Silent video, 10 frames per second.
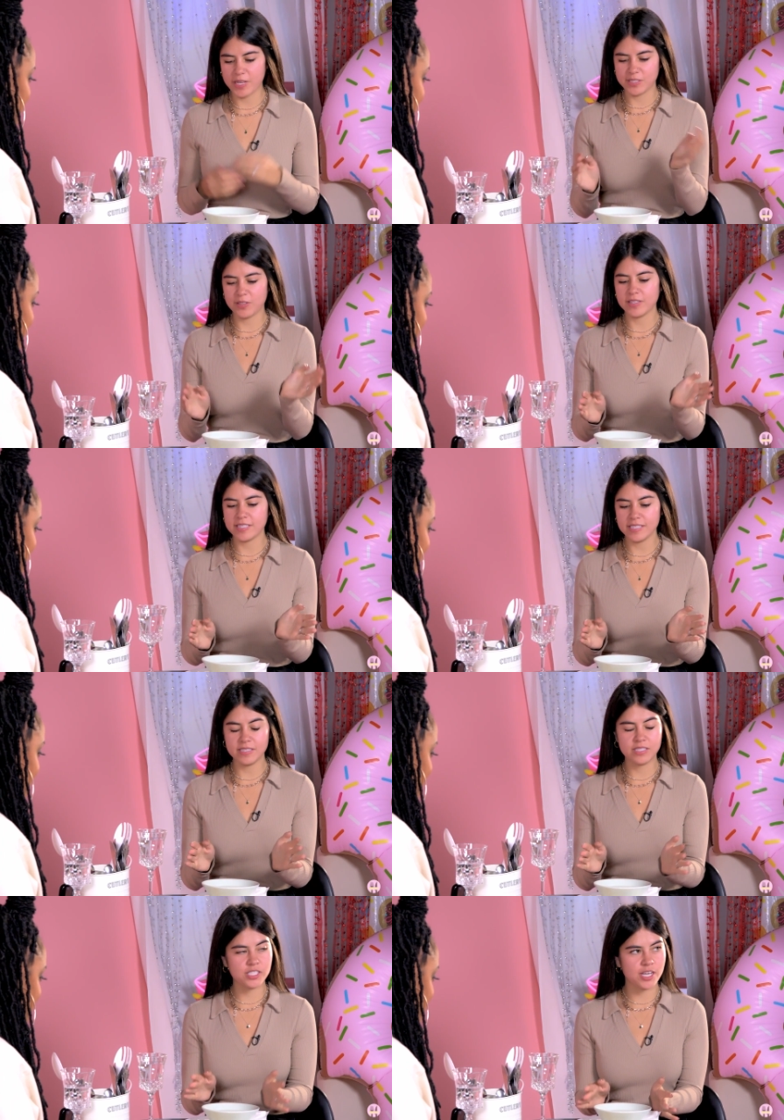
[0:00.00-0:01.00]
Okay, so this
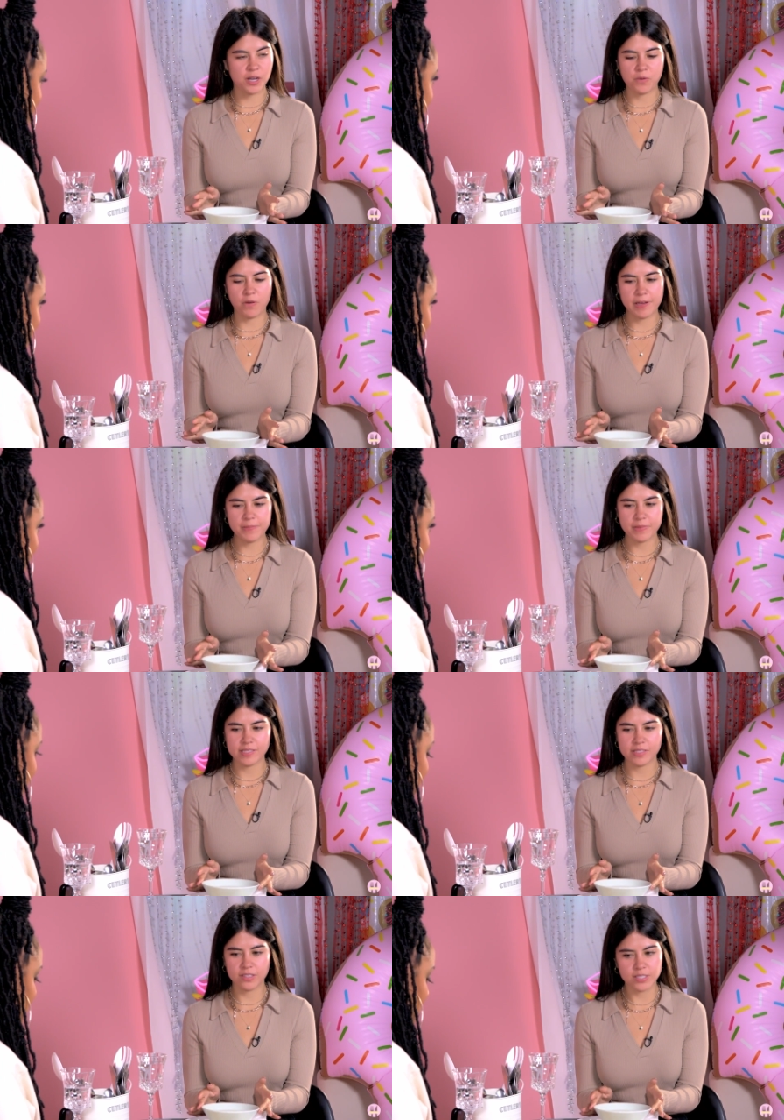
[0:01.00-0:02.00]
is changua.
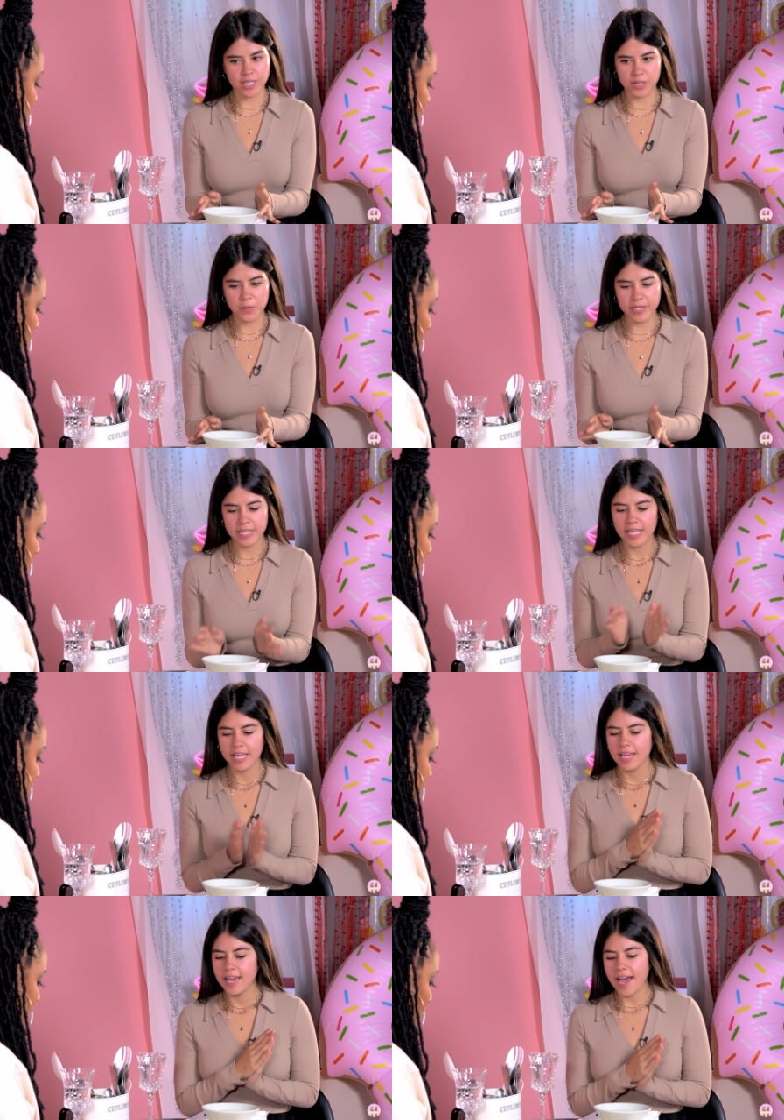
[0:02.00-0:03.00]
It's called changua.
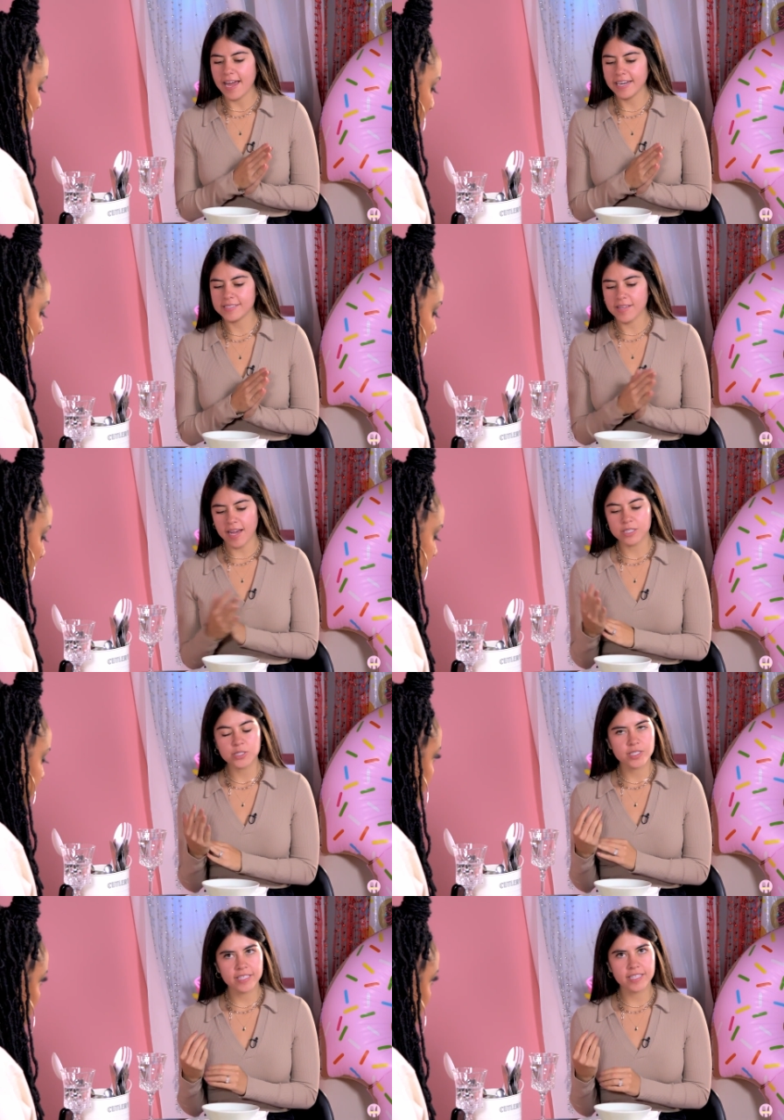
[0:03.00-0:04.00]
And it's
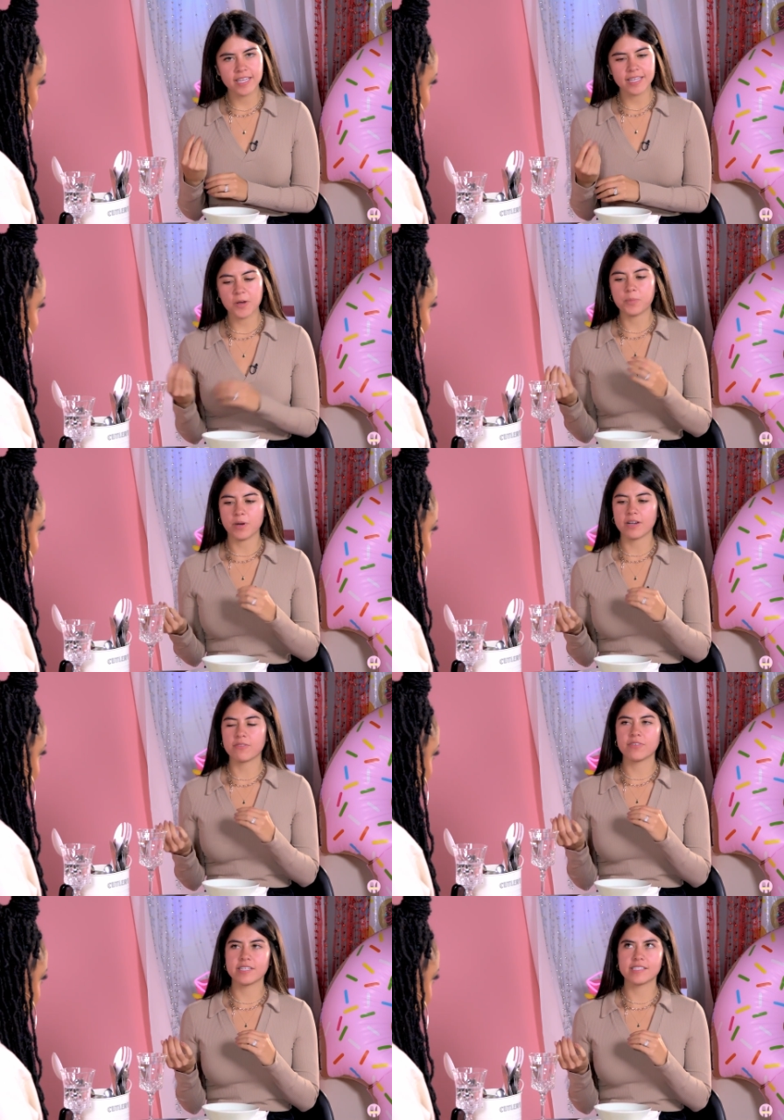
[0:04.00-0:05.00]
actually like a
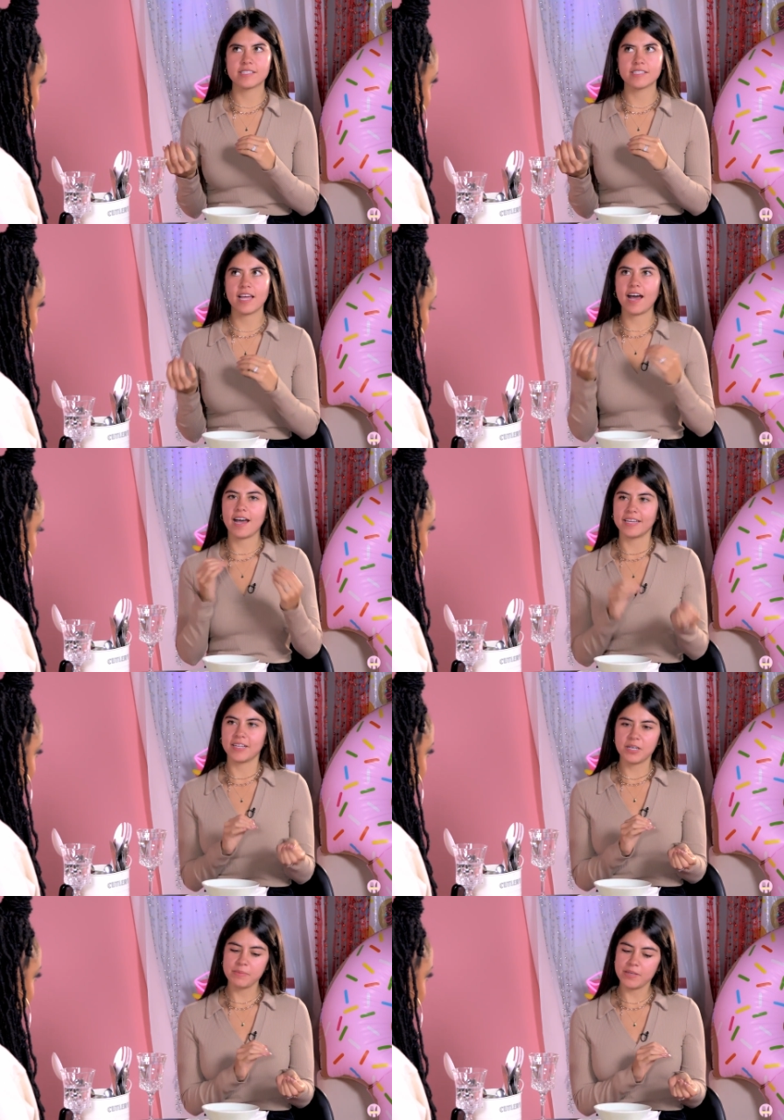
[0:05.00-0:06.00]
breakfast item.